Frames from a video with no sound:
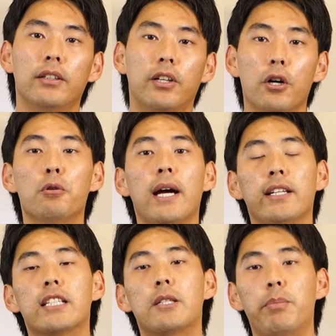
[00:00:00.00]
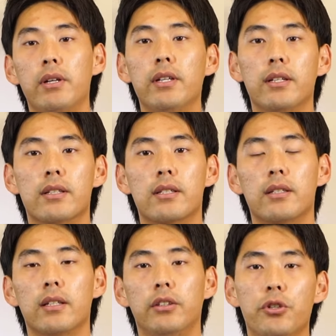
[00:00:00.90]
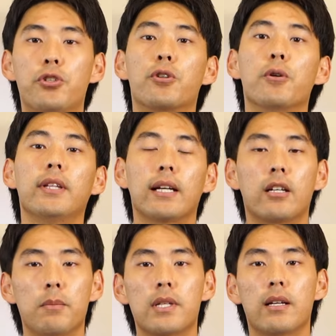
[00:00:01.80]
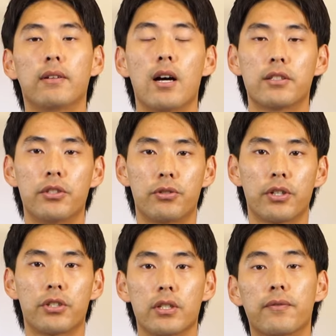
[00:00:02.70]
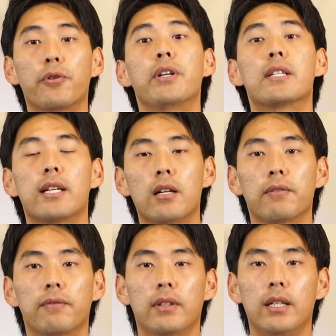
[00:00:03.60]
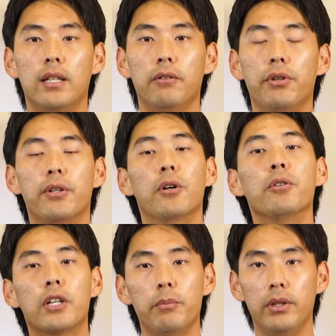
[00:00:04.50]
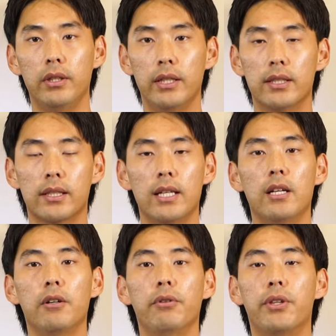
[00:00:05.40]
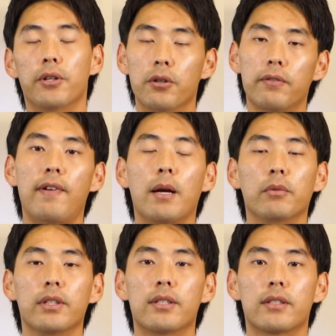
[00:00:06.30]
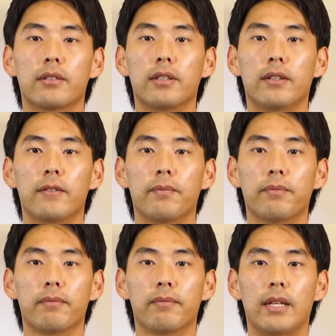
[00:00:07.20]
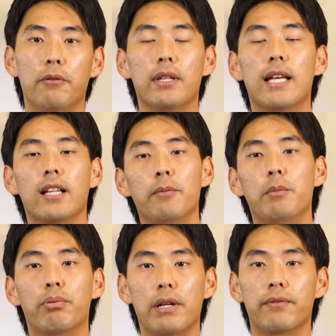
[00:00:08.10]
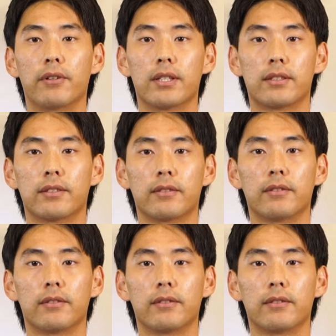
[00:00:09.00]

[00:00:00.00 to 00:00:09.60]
Go and experience the joy that comes out of God's instructions for yourself, with your own communities, with your own families. And with that, let me pray for us.